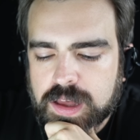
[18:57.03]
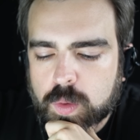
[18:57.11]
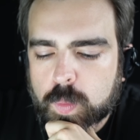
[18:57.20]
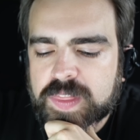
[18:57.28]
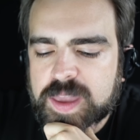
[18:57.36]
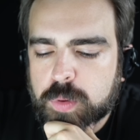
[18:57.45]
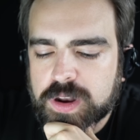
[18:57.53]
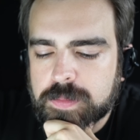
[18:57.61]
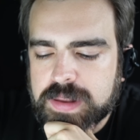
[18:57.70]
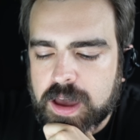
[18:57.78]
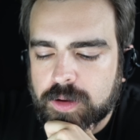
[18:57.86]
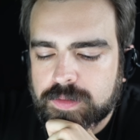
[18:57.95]
when they put him
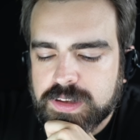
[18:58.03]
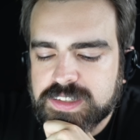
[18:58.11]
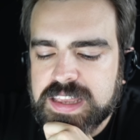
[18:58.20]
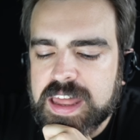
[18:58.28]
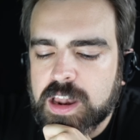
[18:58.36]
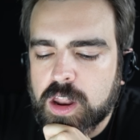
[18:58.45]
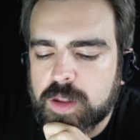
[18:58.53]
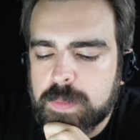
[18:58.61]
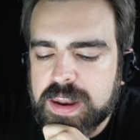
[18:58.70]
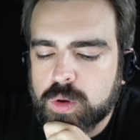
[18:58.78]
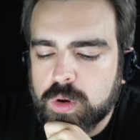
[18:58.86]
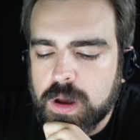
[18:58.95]
down, because he had a lot of
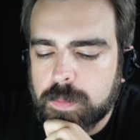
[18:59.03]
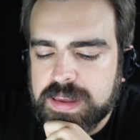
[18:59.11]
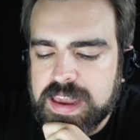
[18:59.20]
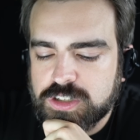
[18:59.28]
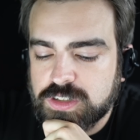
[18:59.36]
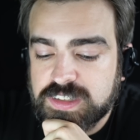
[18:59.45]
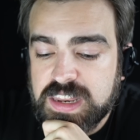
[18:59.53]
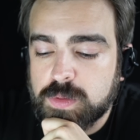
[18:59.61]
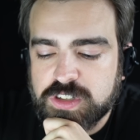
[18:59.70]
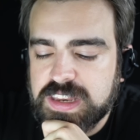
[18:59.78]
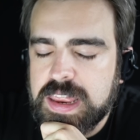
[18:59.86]
medical complications and he was just